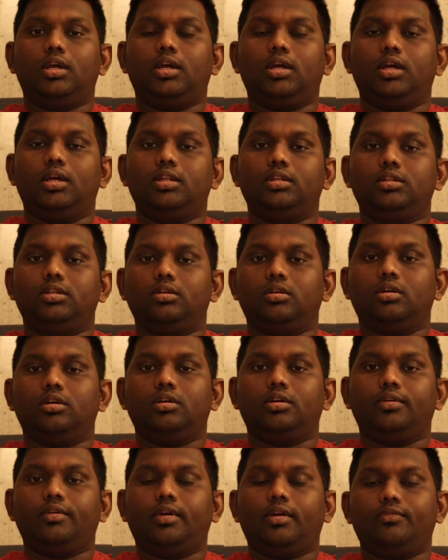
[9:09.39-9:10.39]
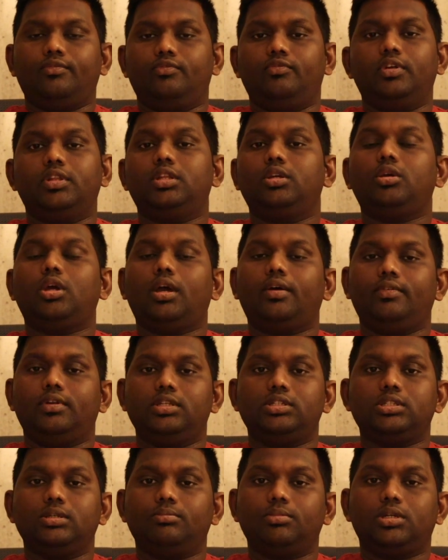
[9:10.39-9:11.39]
and whether you have
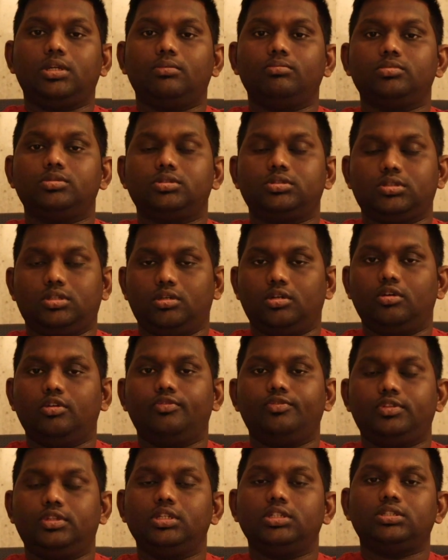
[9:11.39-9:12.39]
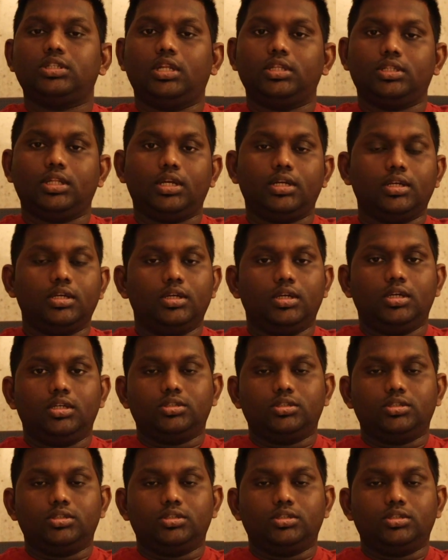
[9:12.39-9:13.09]
any symptoms or things like that.